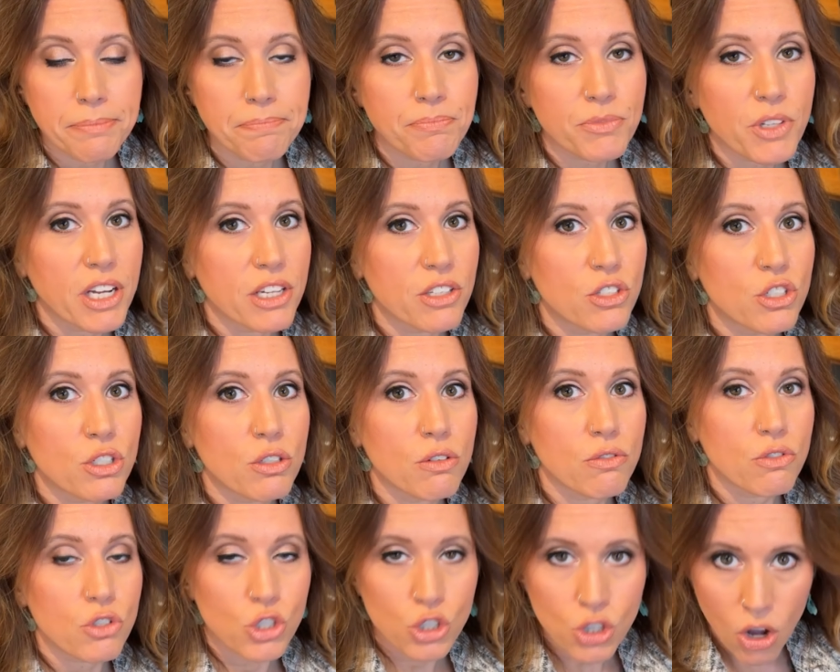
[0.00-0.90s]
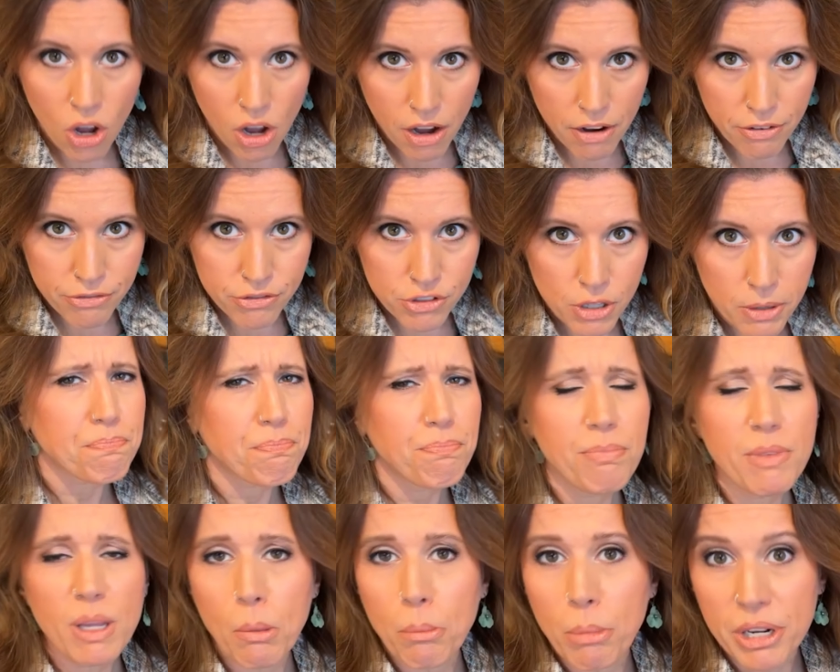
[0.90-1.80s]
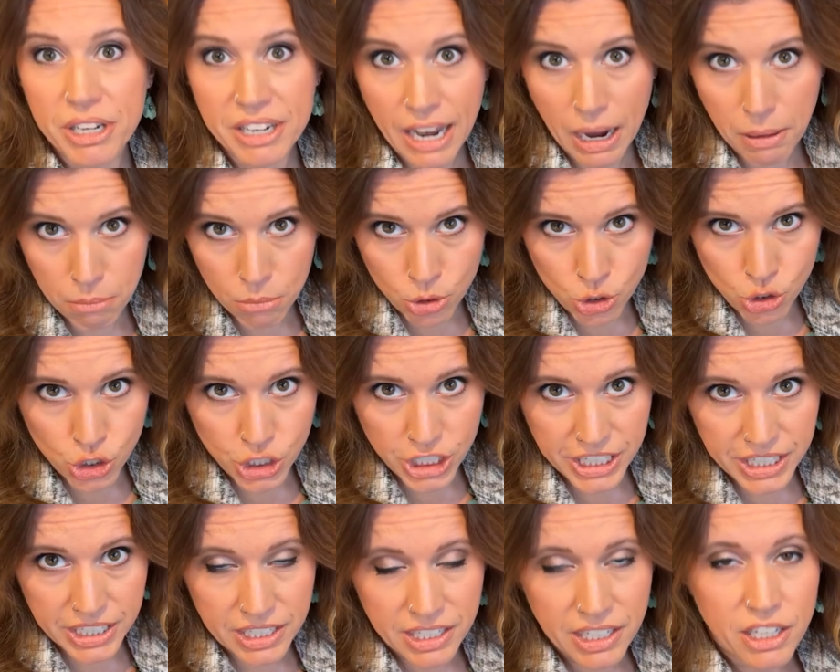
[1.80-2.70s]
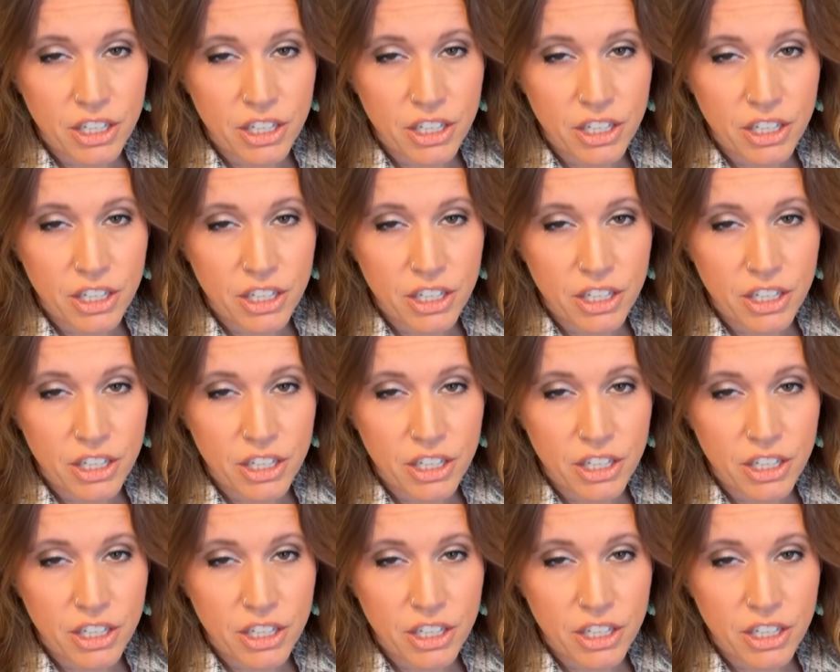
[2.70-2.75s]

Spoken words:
It's soft, but not mushy.